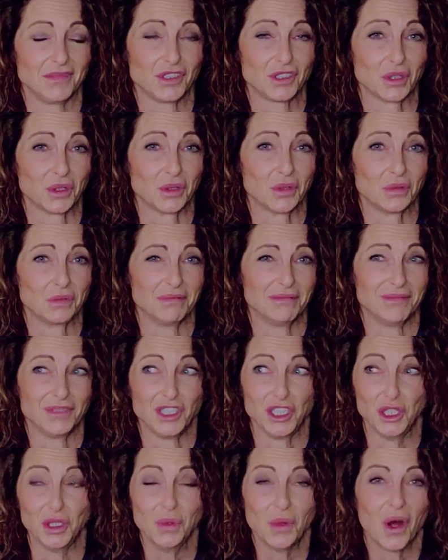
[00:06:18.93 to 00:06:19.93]
So,
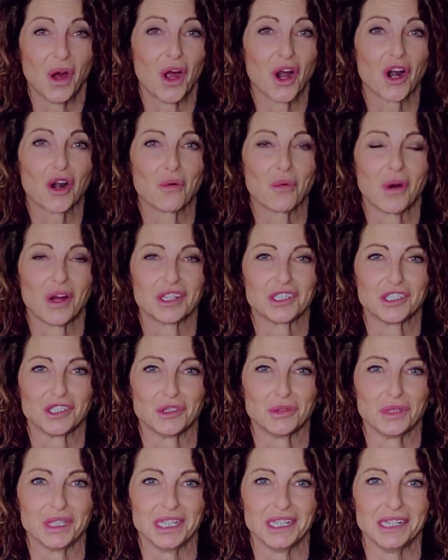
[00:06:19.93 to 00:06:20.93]
you are what
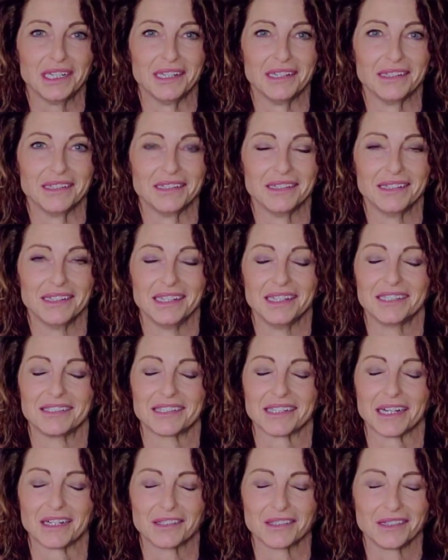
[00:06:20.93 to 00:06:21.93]
you eat is
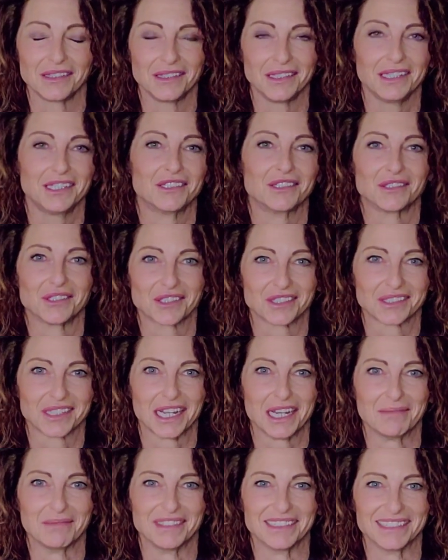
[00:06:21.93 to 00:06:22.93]
a literal
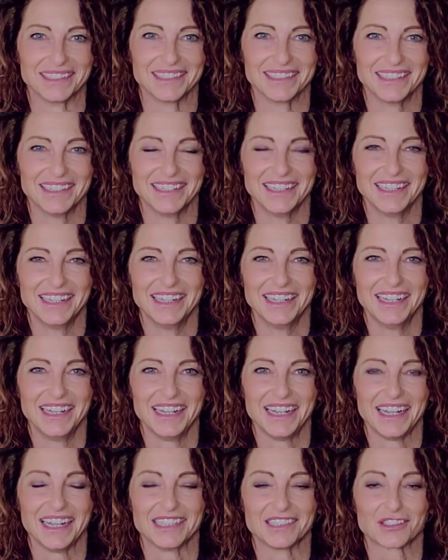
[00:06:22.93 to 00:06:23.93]
statement.
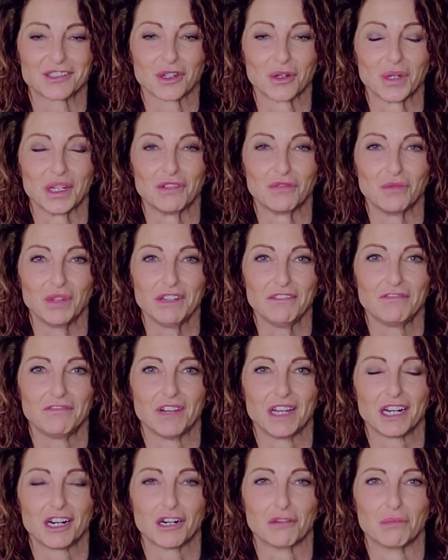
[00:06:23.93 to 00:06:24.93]
And so if we
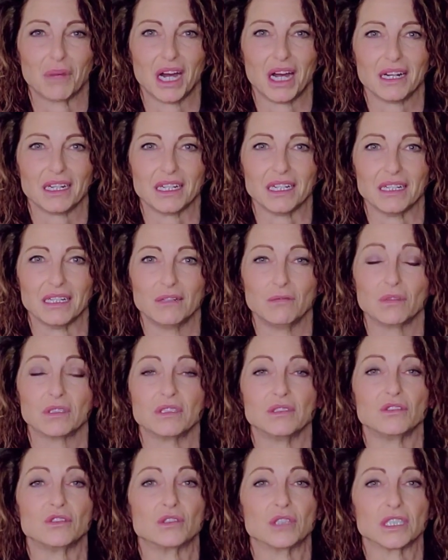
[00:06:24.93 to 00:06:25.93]
fed our body with
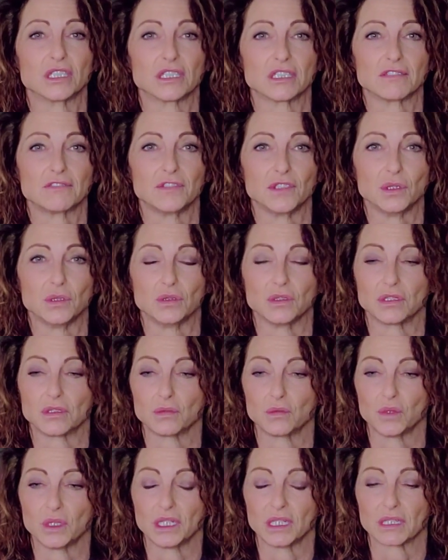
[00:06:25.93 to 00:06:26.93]
nutritious foods,
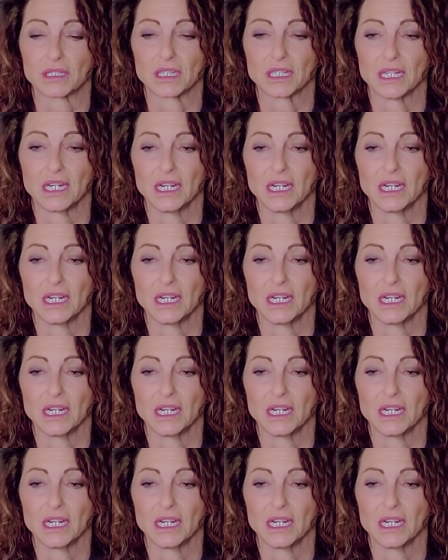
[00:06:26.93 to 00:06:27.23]
with